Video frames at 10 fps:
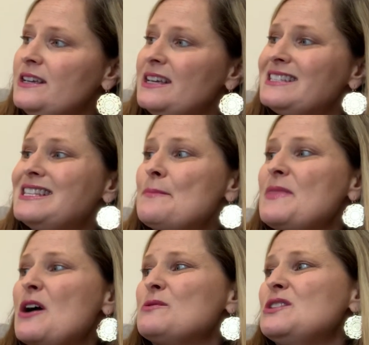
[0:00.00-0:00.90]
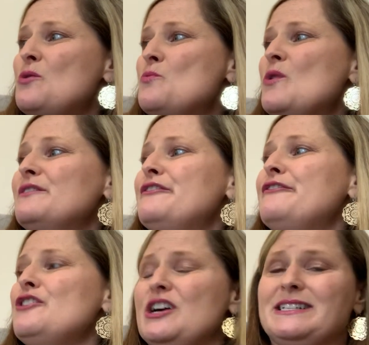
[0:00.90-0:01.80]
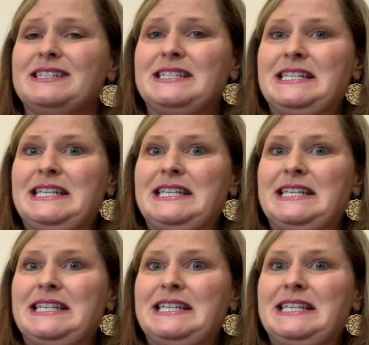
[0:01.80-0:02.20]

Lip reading: except I was on one foot